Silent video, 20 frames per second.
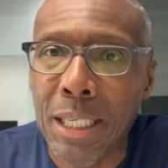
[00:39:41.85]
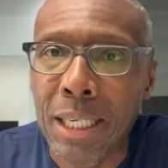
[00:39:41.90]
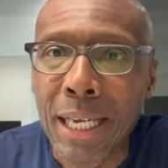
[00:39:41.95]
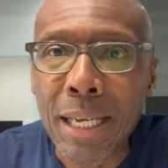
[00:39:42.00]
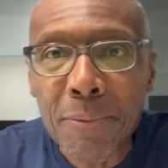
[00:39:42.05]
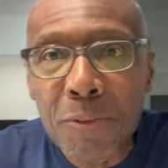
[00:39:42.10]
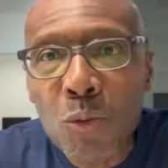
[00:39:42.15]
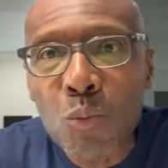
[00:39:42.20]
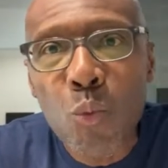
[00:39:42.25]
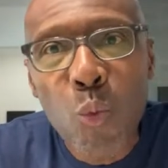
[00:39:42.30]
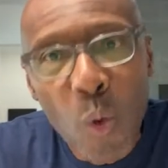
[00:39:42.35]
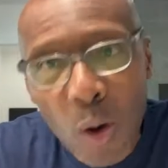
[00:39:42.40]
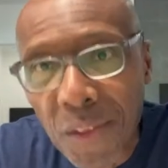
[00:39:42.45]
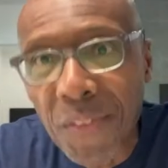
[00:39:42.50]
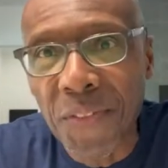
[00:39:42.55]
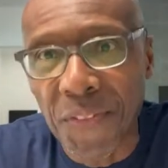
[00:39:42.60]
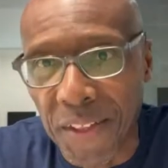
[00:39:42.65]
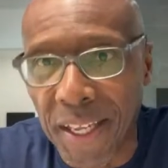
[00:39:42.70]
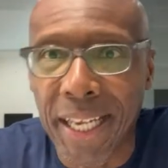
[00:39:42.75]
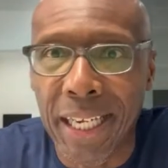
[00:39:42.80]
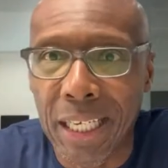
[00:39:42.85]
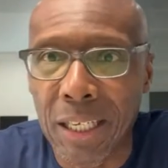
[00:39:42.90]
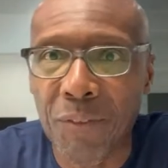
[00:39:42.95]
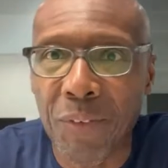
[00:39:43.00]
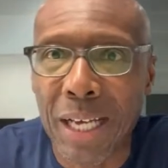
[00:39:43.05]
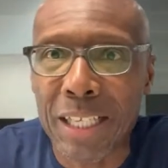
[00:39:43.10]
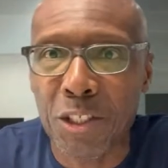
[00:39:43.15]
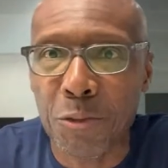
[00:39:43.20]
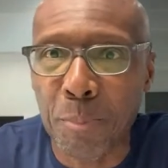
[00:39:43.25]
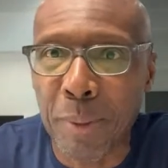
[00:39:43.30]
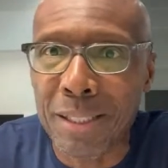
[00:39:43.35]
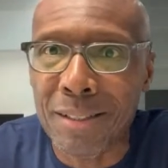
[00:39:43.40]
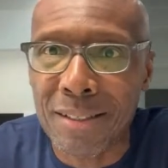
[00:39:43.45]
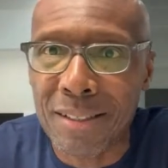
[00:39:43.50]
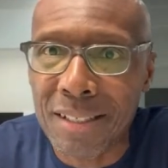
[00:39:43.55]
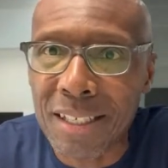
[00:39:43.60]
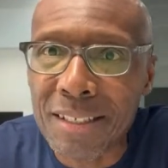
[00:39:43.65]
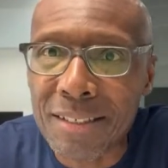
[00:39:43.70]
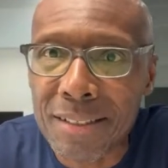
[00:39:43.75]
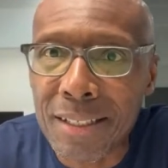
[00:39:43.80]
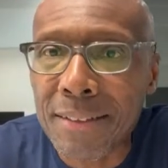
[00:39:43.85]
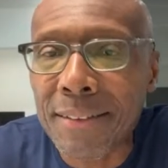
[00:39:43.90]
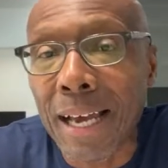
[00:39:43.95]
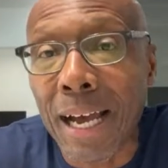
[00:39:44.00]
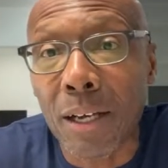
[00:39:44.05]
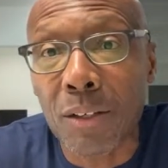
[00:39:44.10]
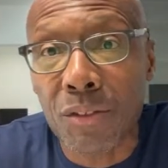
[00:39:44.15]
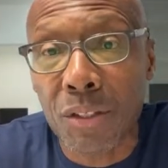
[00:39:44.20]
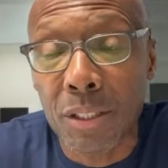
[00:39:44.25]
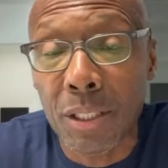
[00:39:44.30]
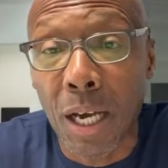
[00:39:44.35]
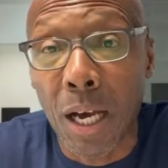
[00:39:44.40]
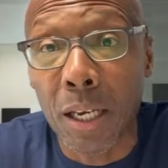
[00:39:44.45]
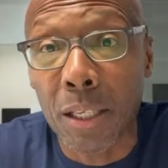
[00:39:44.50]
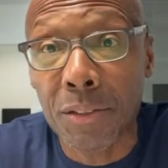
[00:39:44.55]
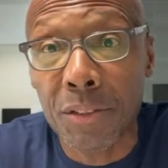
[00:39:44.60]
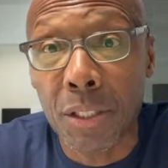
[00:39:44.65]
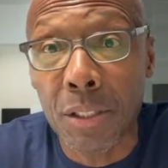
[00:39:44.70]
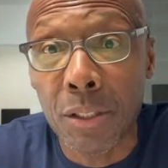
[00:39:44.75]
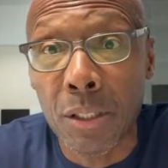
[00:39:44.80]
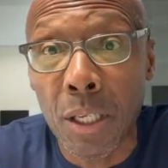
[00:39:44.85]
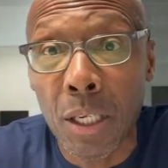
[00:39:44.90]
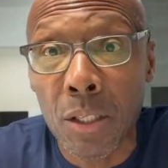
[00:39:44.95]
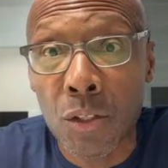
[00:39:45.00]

It's one thing if I spent $60,000 in